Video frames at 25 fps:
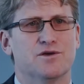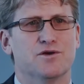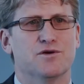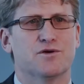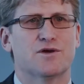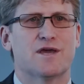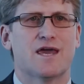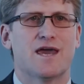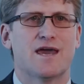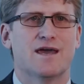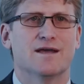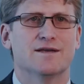you
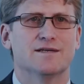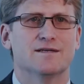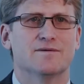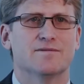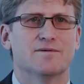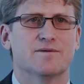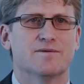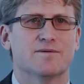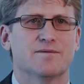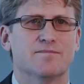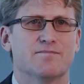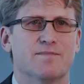
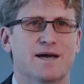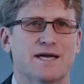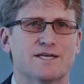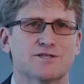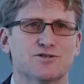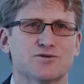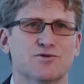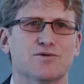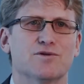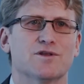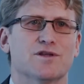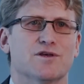can make
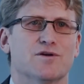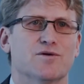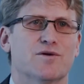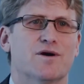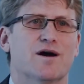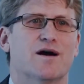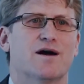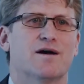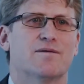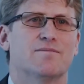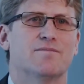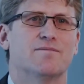sure that you
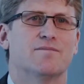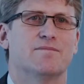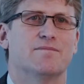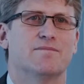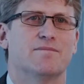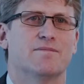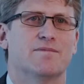are